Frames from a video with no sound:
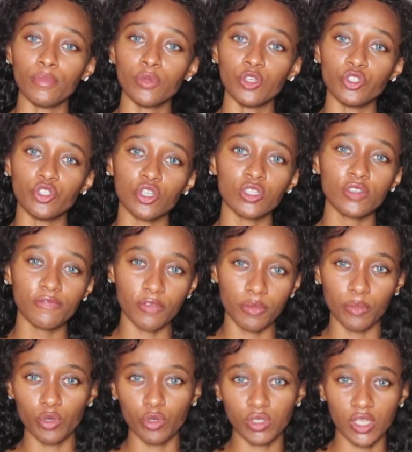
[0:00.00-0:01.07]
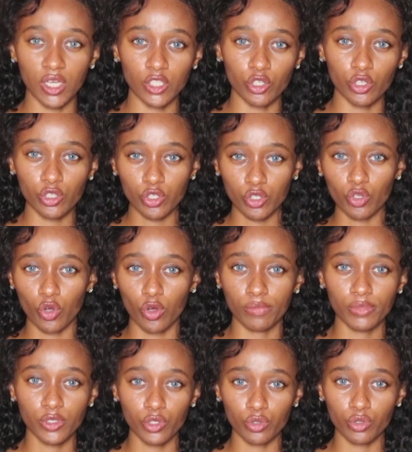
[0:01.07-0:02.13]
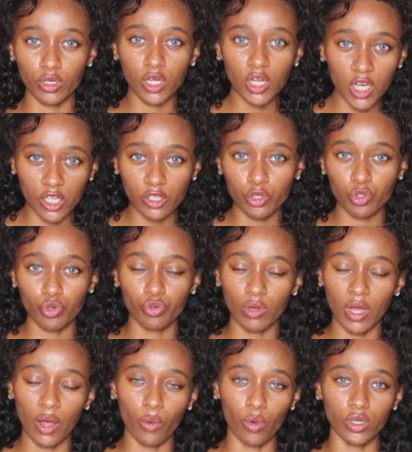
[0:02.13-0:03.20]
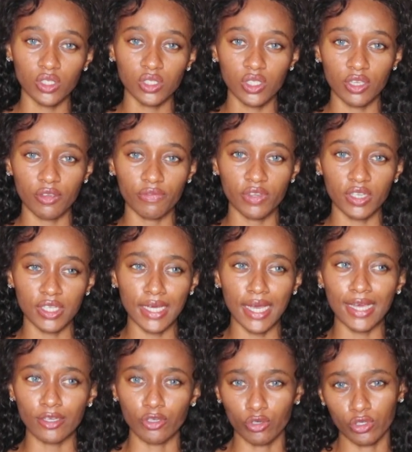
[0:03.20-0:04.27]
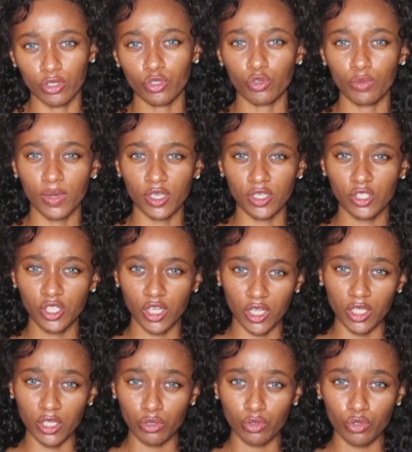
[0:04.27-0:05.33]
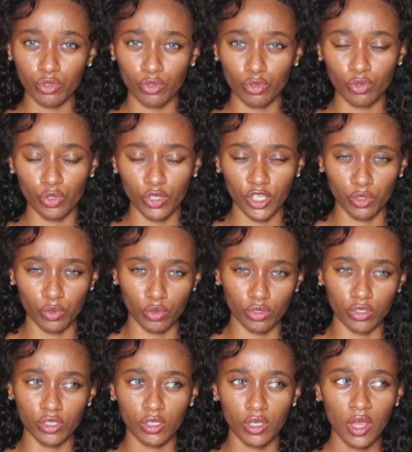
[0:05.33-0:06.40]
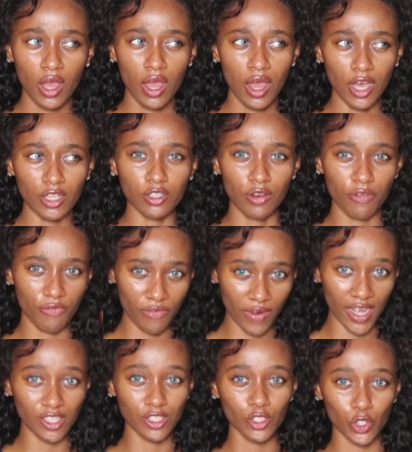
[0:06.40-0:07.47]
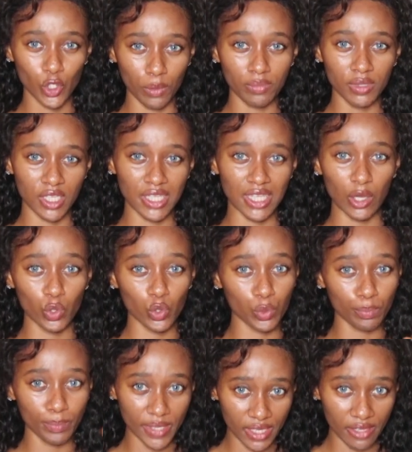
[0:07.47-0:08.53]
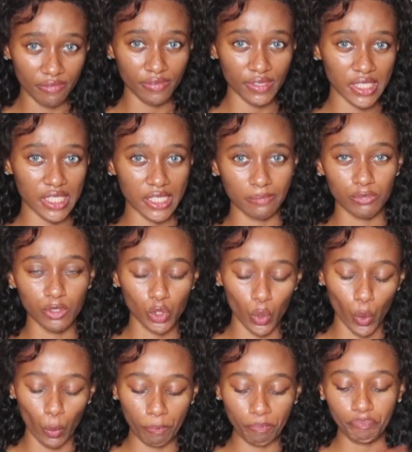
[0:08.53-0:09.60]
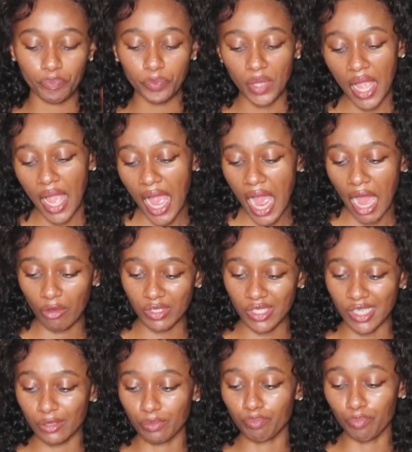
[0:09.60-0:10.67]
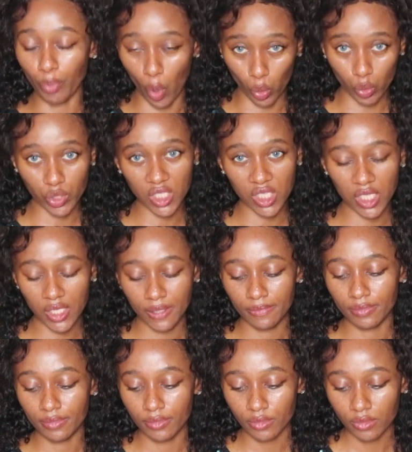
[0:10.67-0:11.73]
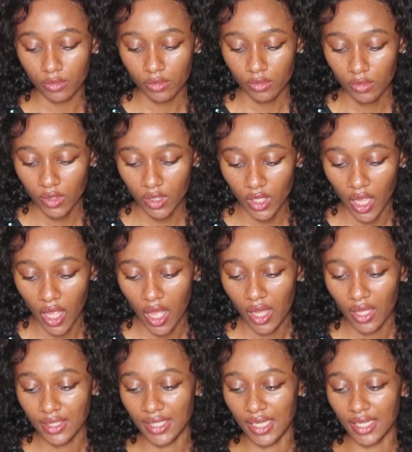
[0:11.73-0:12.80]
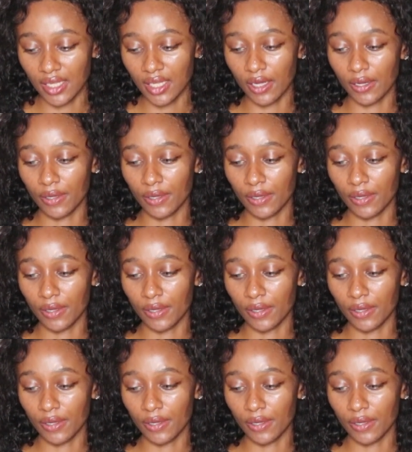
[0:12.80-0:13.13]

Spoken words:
it's just females that just come to click through. I want, if a guy goes into my channel too, he would actually find something that would benefit him. So I'll say both. Then